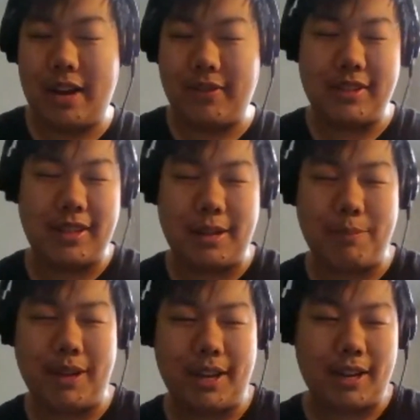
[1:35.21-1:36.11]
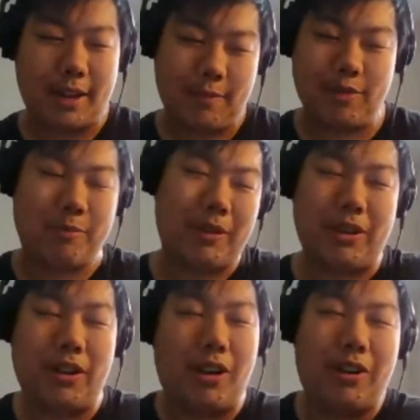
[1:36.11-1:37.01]
or having to like be
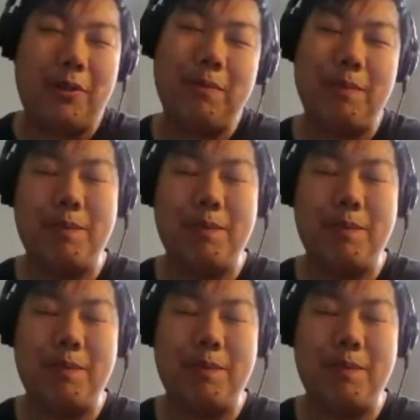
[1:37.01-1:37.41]
uncomfortable at all.